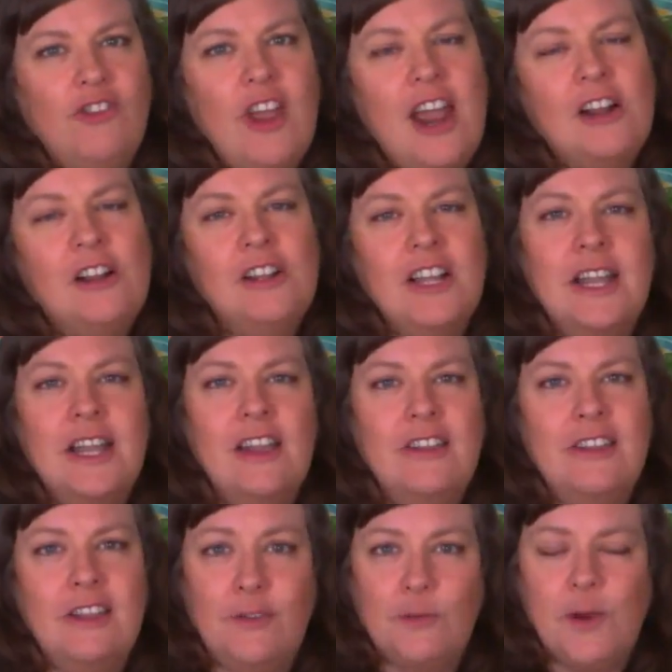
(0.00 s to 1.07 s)
channel in
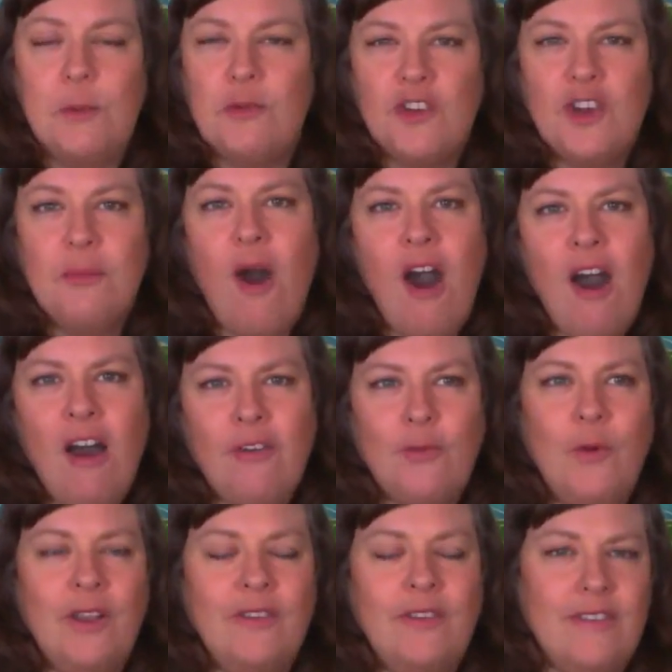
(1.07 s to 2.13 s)
the description box
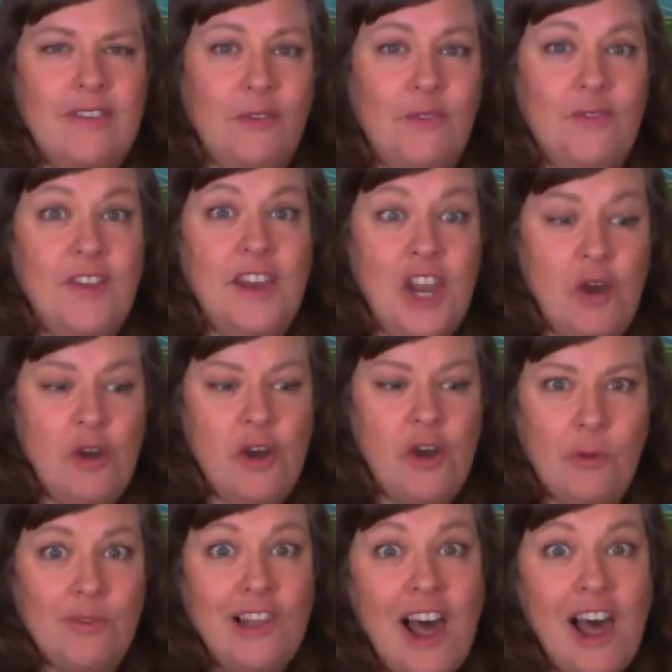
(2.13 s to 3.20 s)
once this video
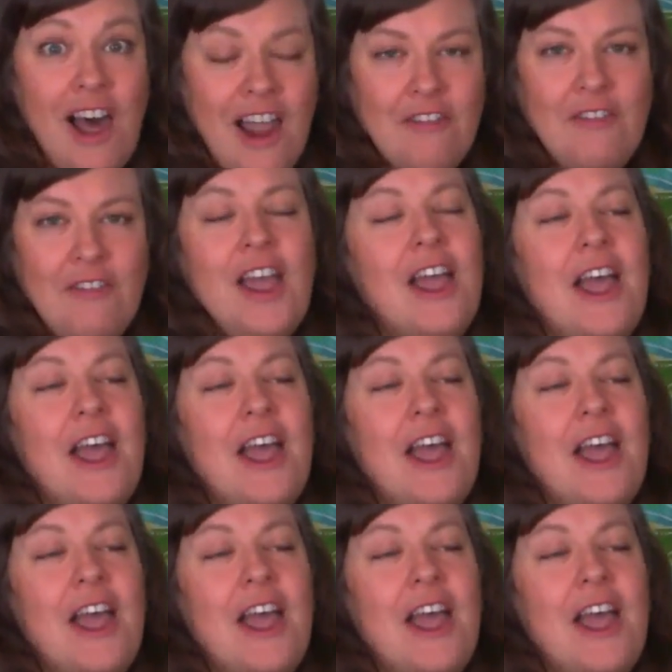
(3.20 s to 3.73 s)
goes live.